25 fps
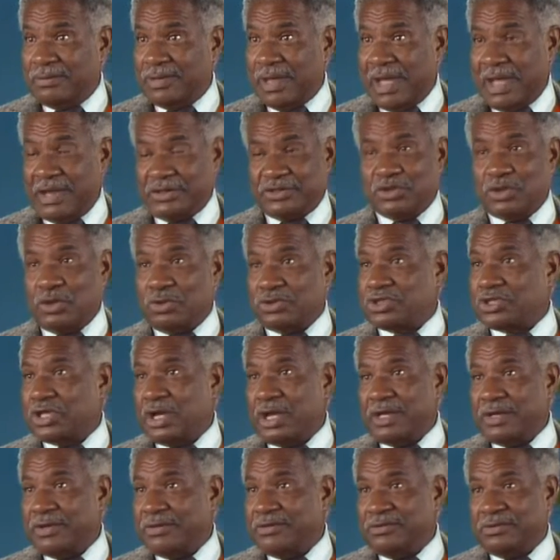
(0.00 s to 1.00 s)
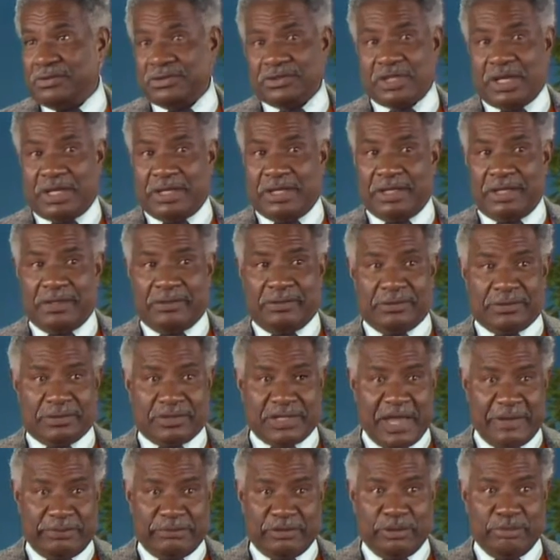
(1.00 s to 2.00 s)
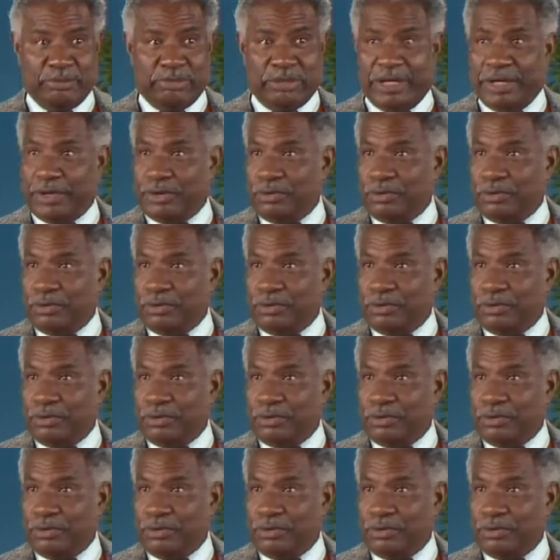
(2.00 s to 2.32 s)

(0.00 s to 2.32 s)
I saw Charlie, Charlie Chaplin play